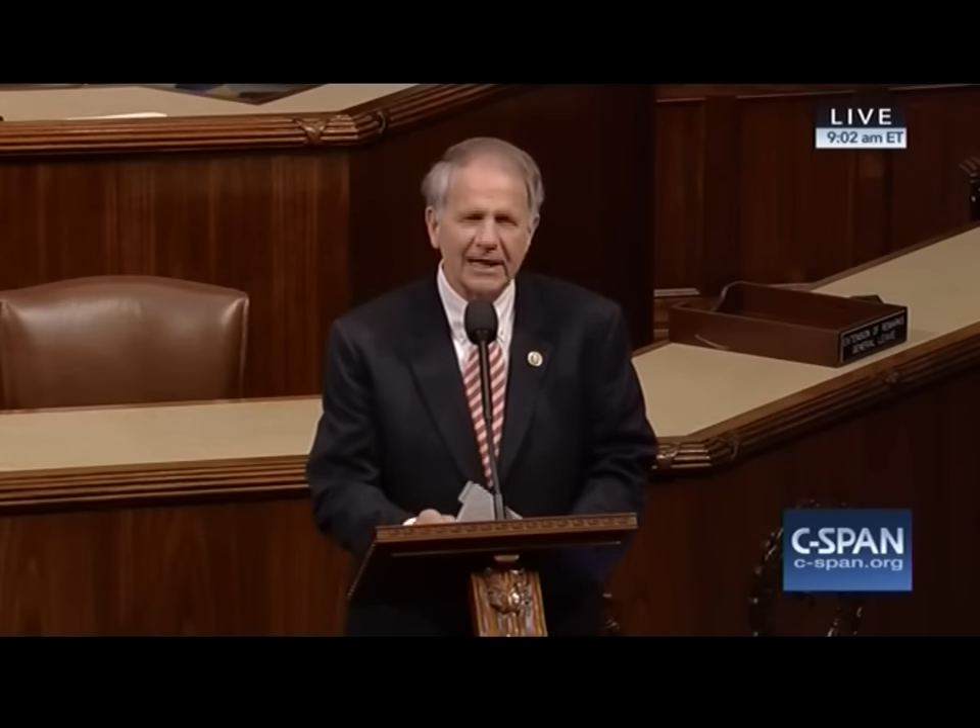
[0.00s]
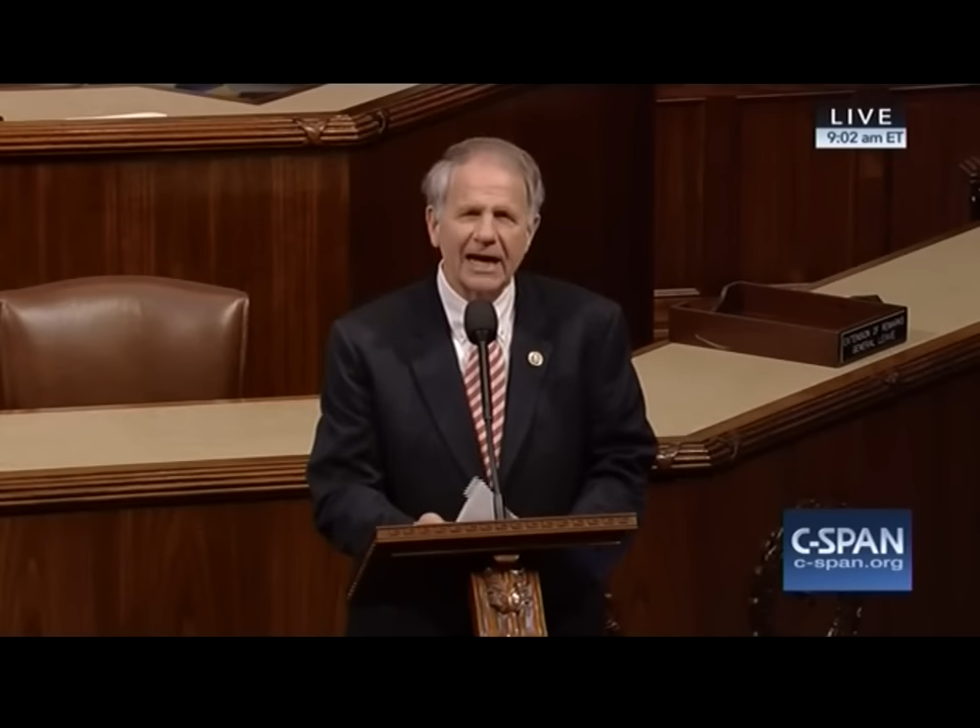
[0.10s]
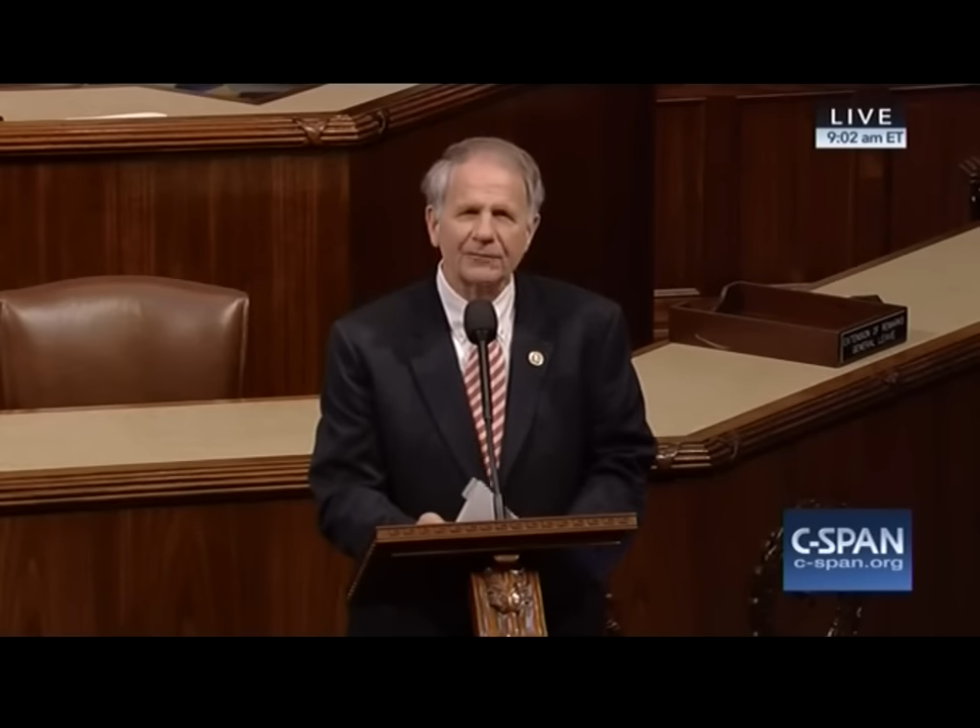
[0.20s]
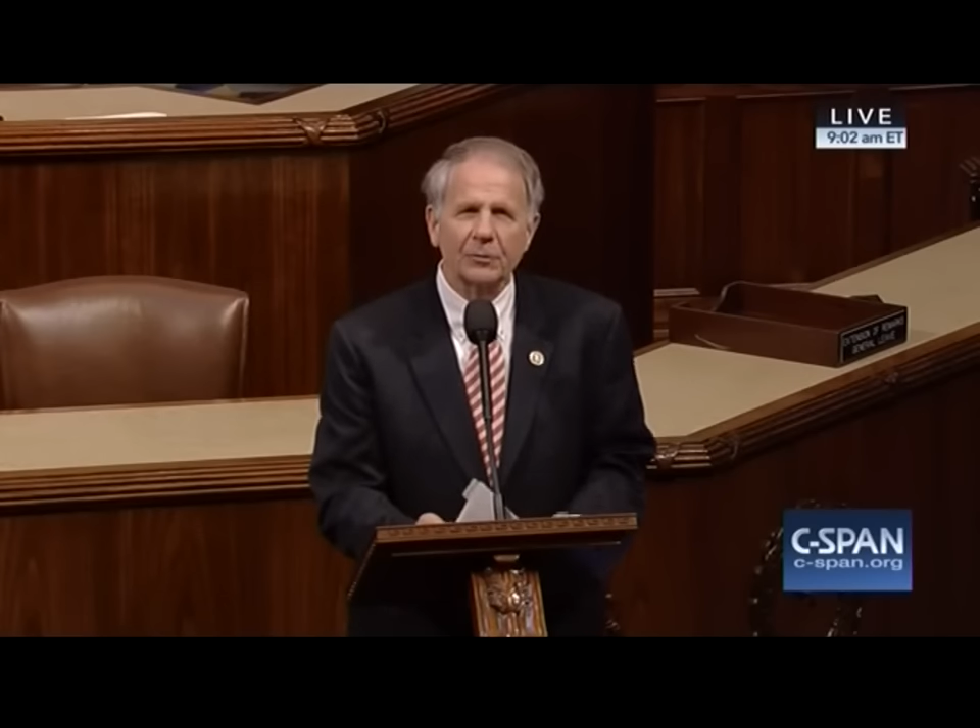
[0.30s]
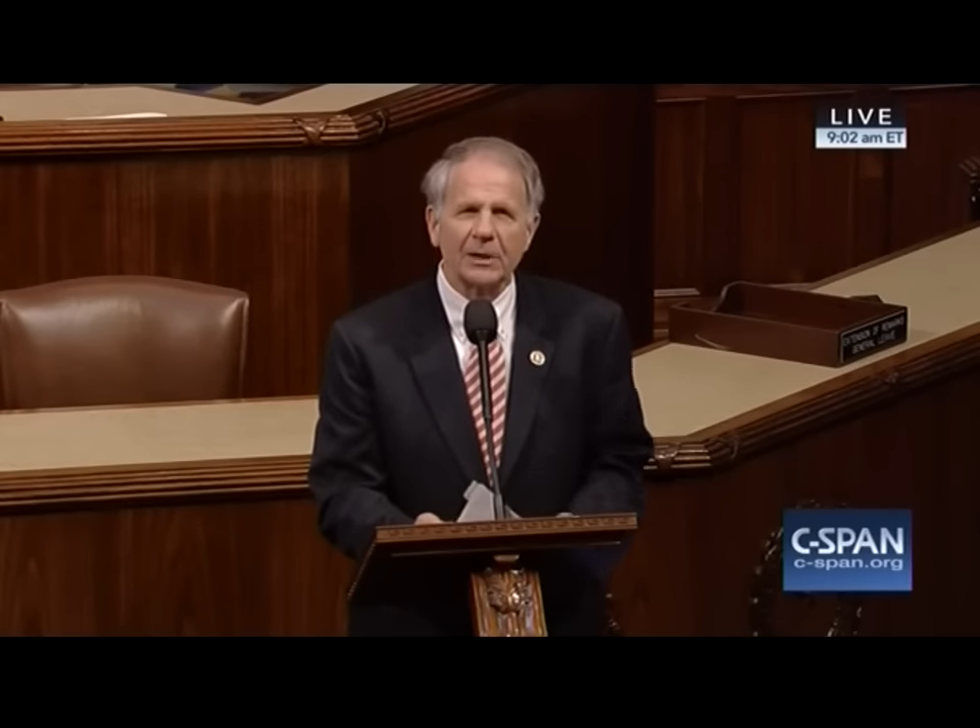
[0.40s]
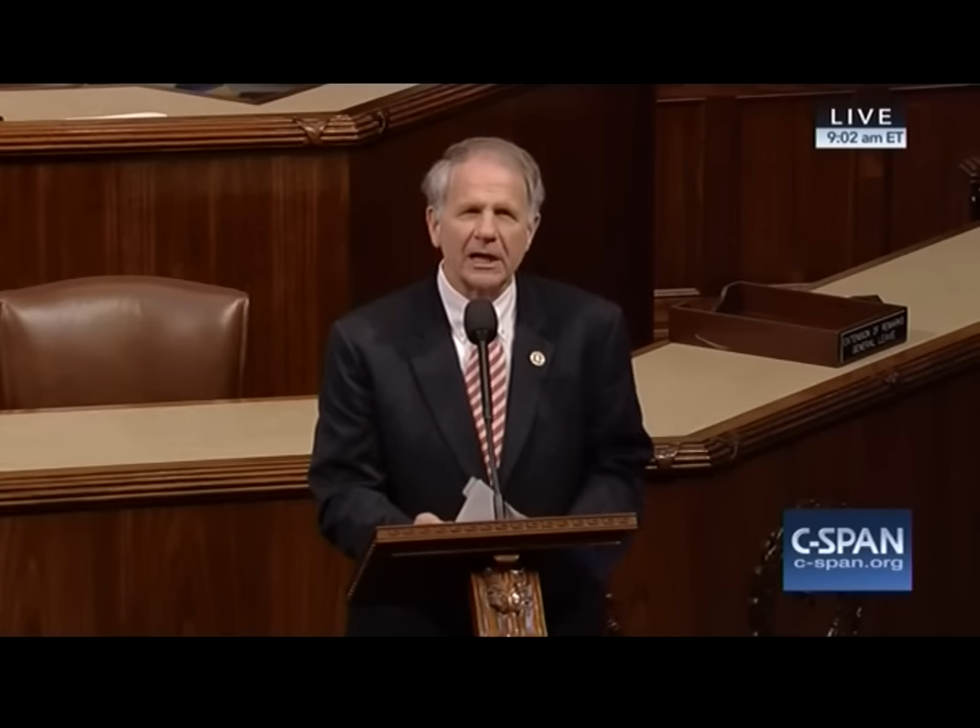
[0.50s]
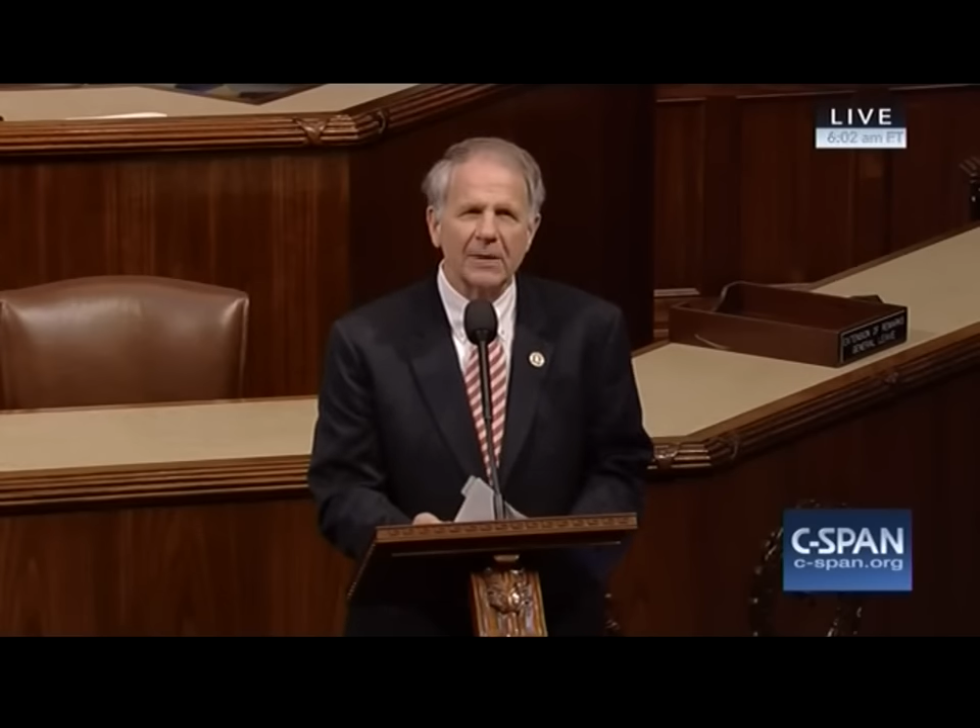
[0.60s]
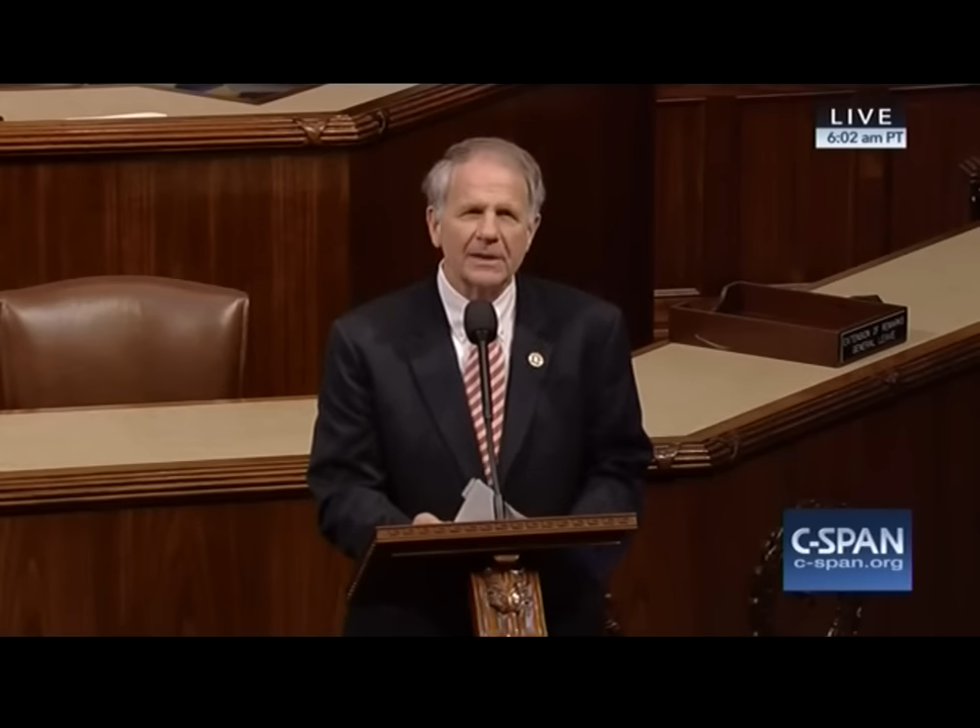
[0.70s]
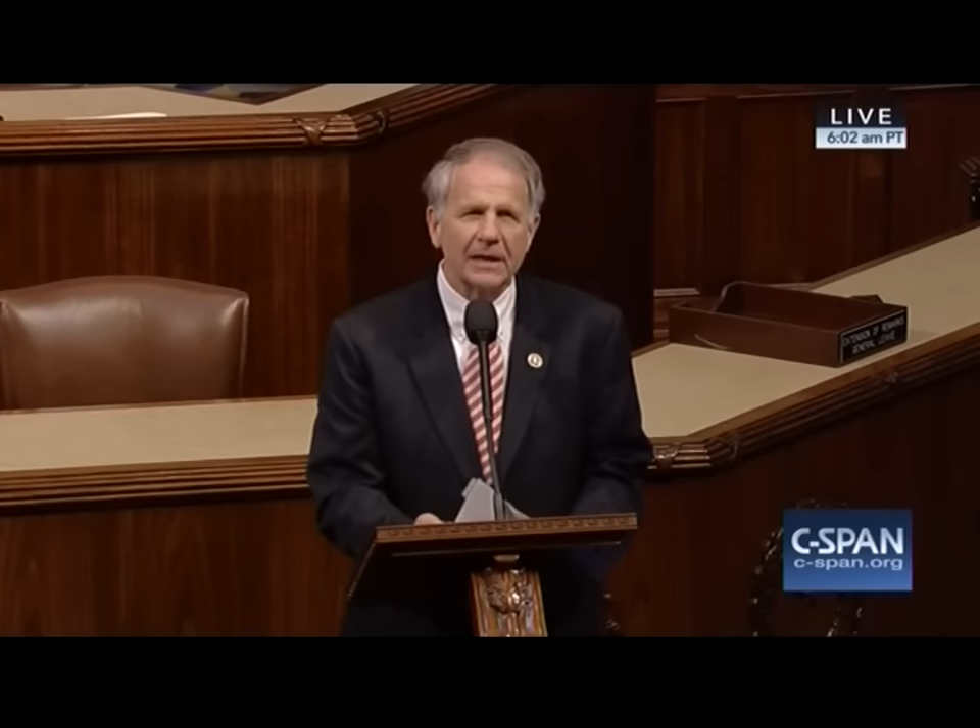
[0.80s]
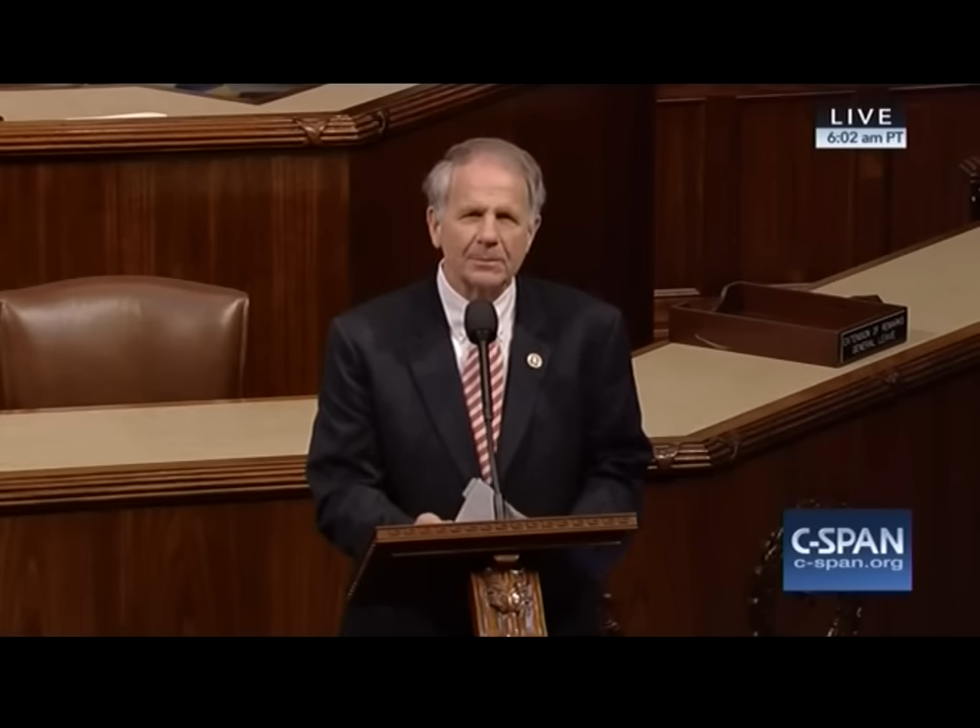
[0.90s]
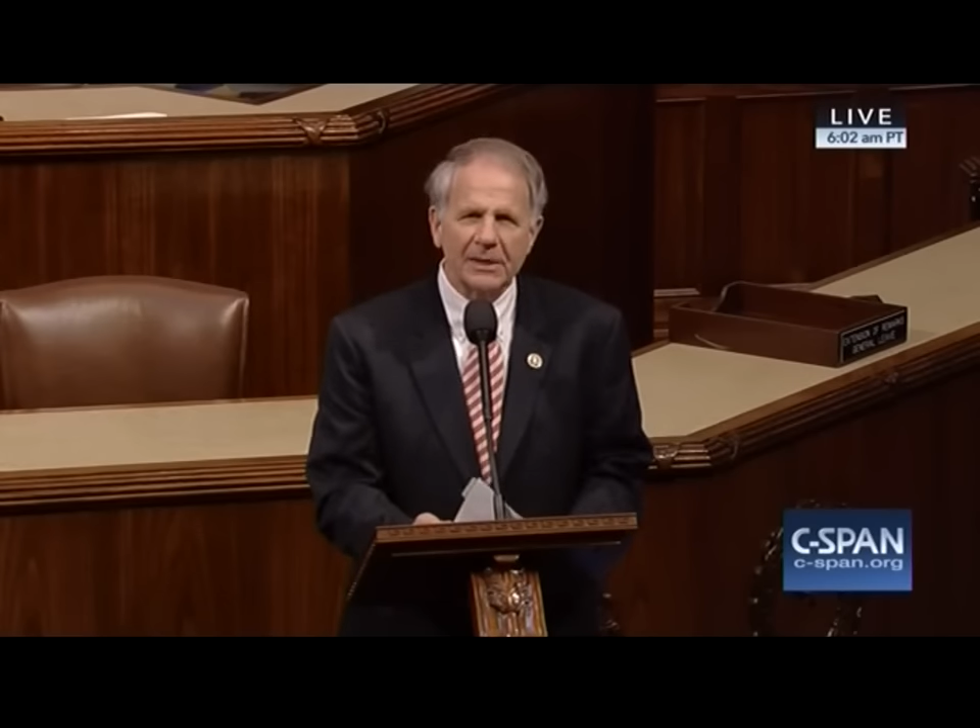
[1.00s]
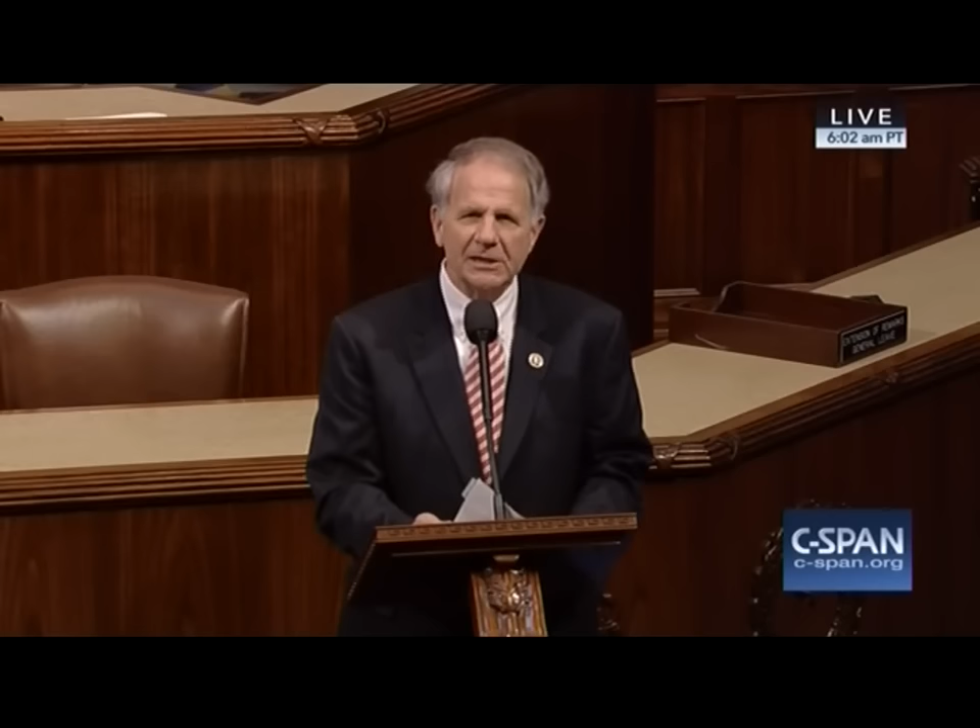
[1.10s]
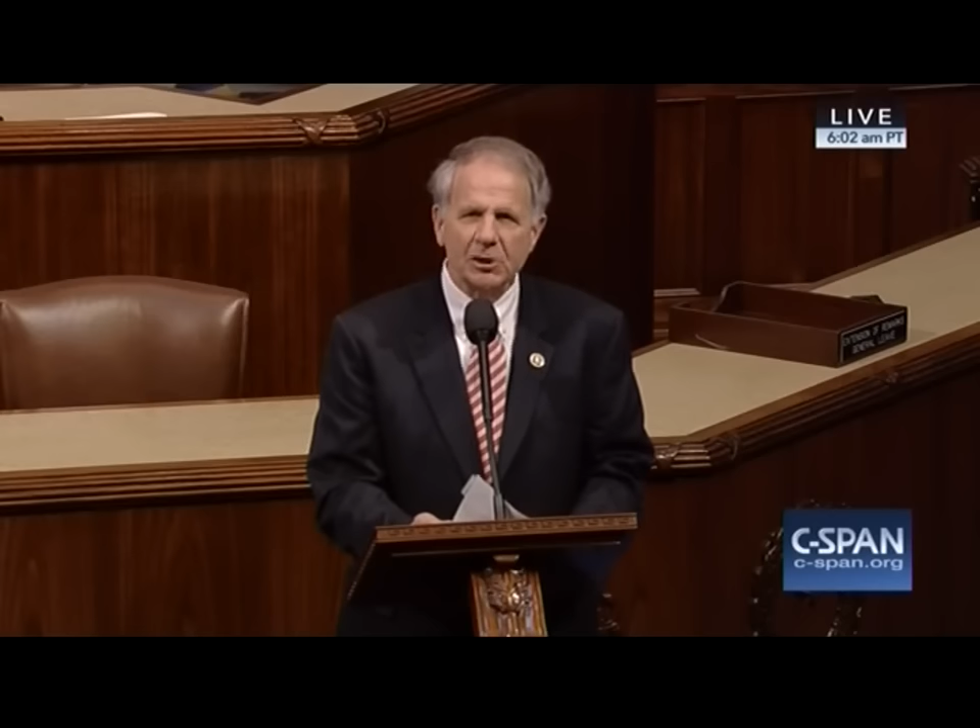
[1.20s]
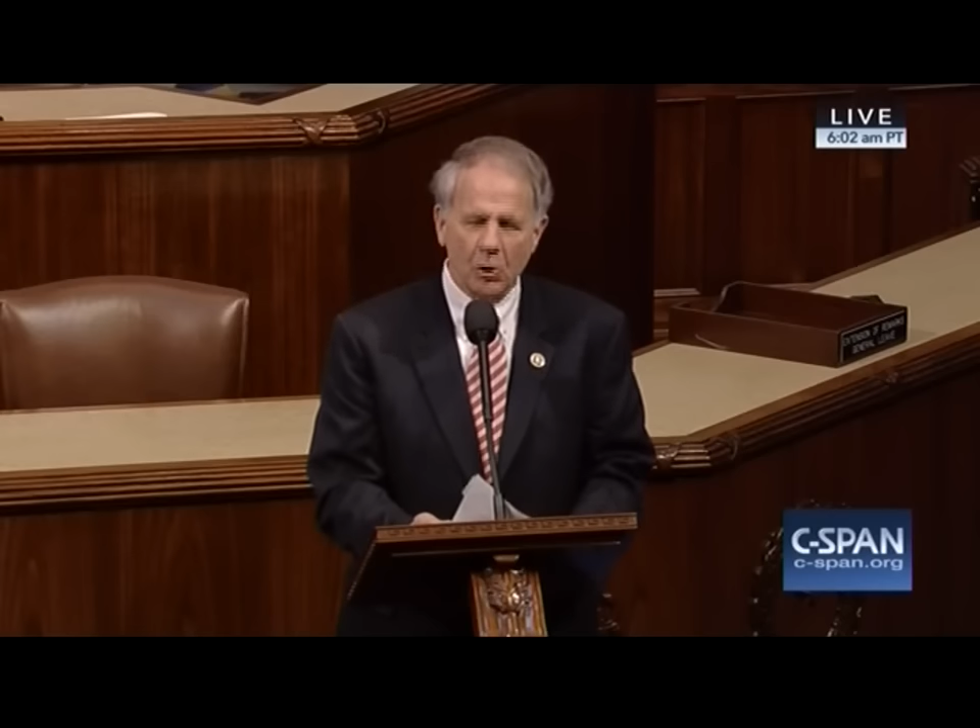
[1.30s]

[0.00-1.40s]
after becoming a Peace